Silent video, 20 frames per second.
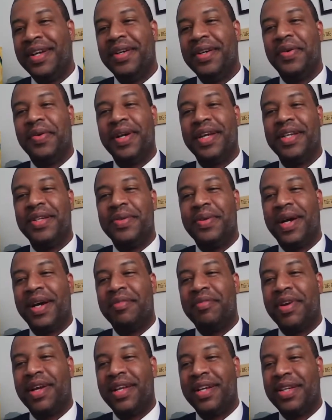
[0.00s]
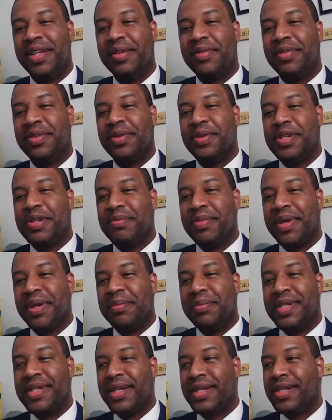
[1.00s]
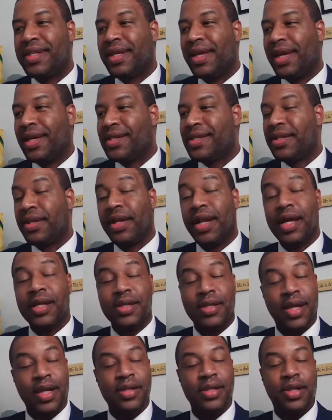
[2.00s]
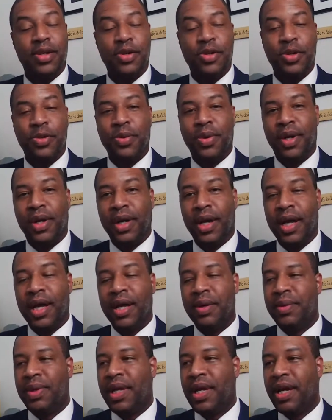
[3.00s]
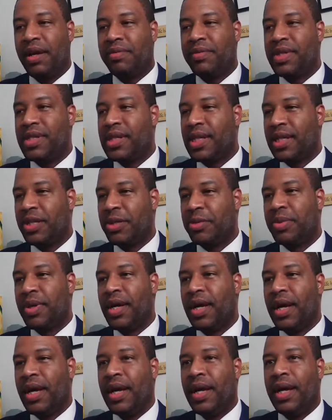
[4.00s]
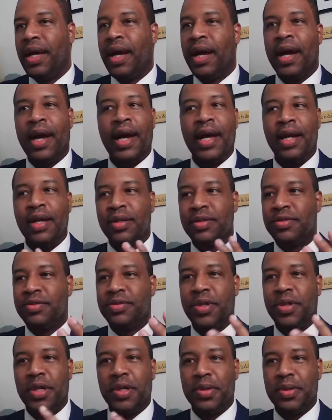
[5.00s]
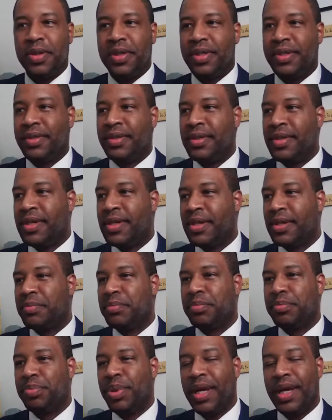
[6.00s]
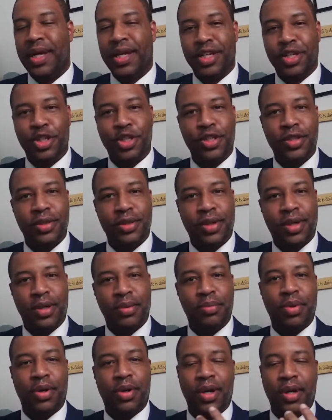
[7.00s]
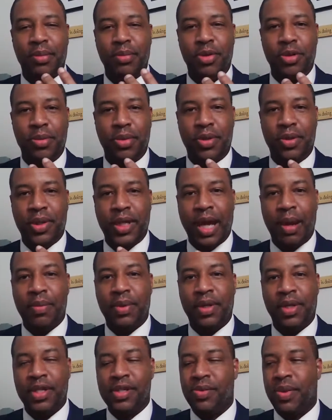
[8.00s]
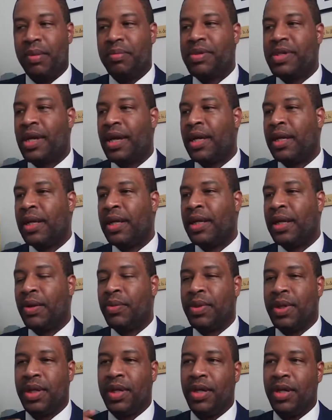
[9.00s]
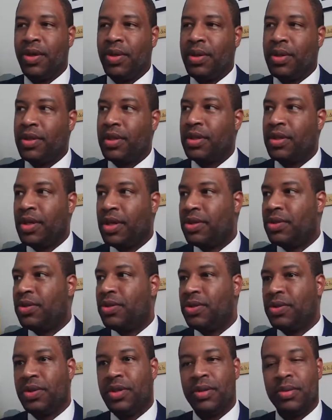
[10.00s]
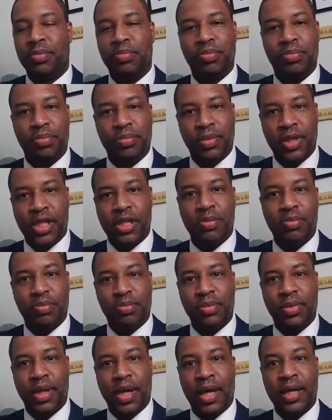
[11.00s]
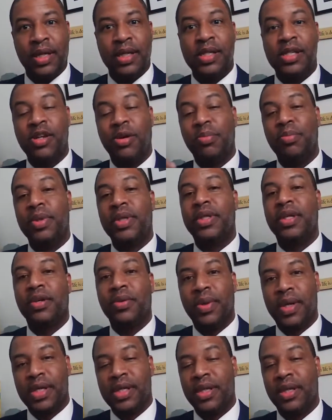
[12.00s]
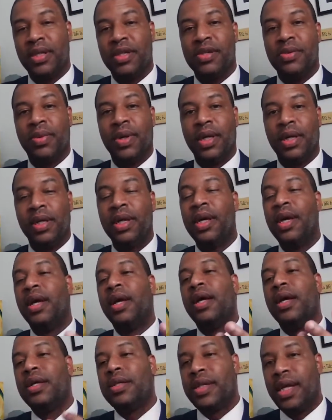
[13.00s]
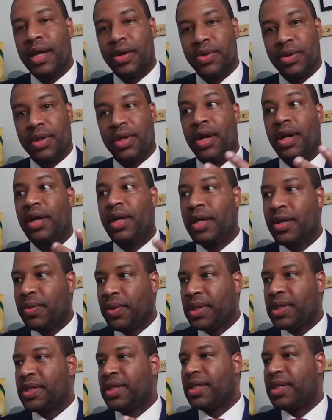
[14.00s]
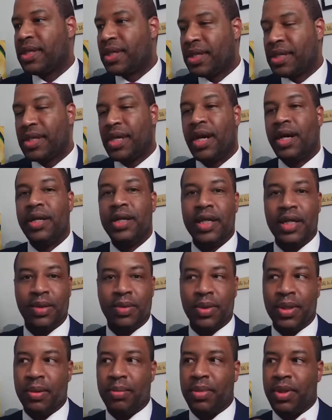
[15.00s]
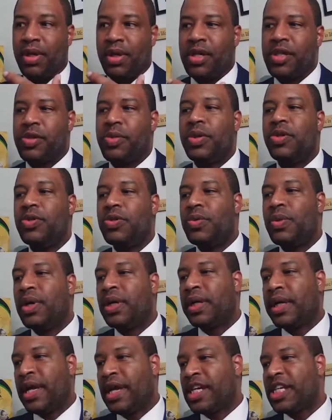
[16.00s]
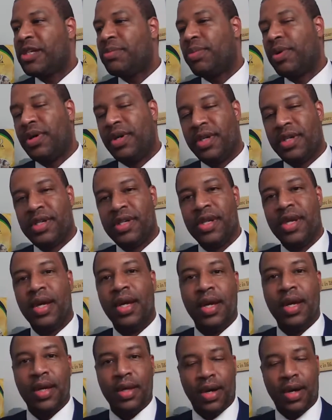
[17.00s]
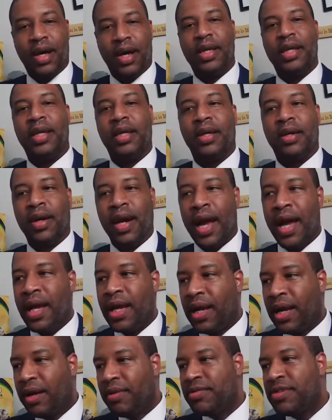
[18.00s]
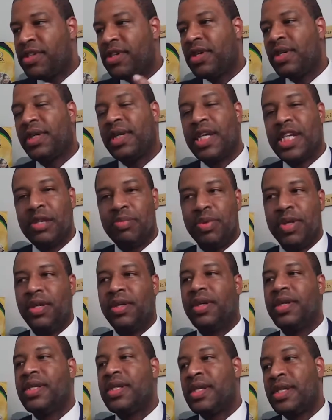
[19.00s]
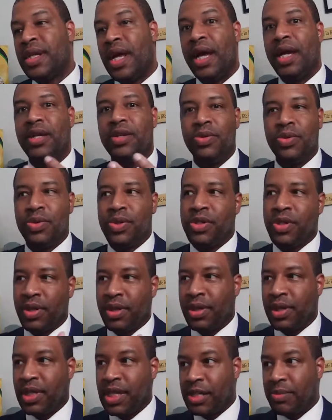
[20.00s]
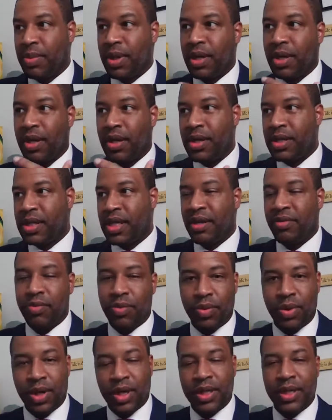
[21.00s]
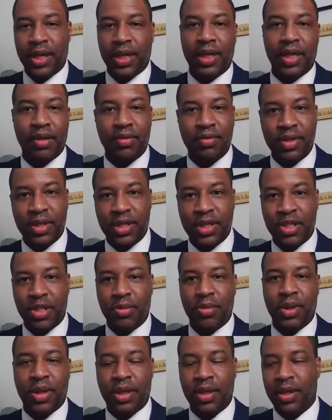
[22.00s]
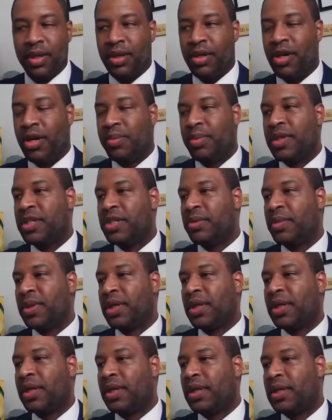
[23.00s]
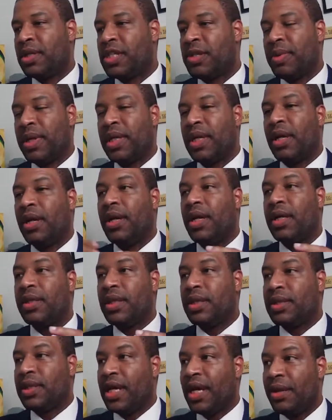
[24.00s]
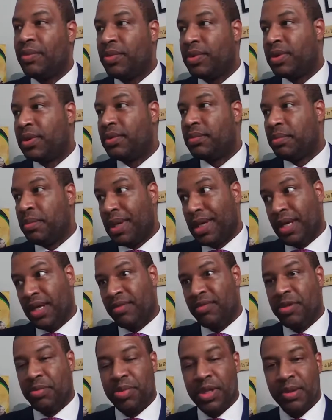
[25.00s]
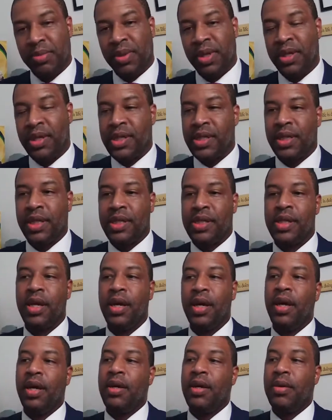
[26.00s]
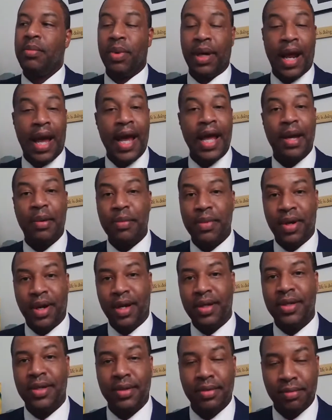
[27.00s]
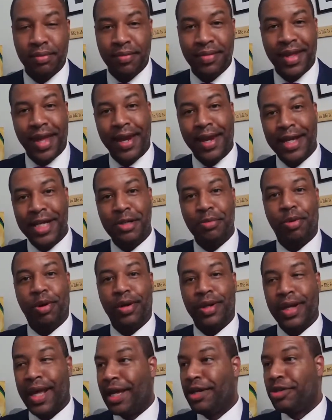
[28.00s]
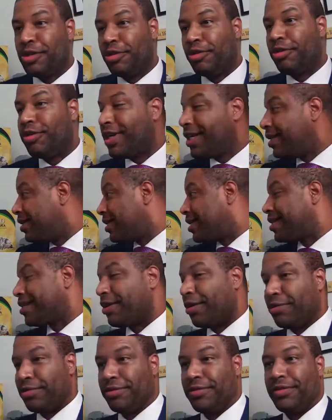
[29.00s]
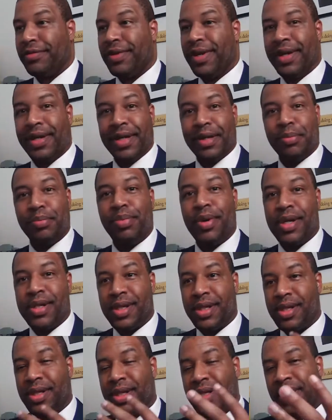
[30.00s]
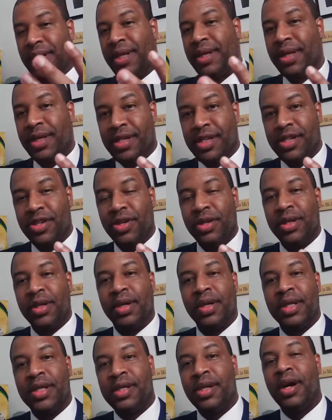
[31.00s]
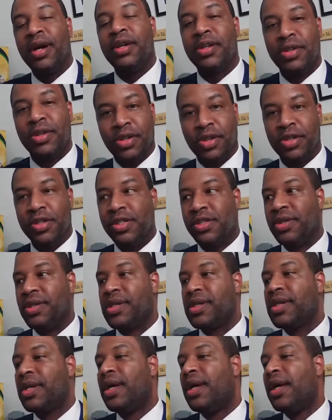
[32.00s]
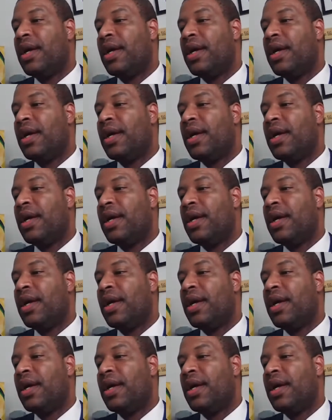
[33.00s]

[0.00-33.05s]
when you have any of those members as guests. So that's a good one. I will have to set up an Island Forward page on probably on Blue Moho Capital's website then that would allow you to download this and submit a question as well, so I could collect questions and start dealing with them, because we do want experts on here. I have certain experiences. I know certain things because I've worked and lived in Jamaica and corporate Jamaica and spent a lot of time with many of the people on this list. But I am not an expert. I just read this stuff and then process it and then study all these other countries.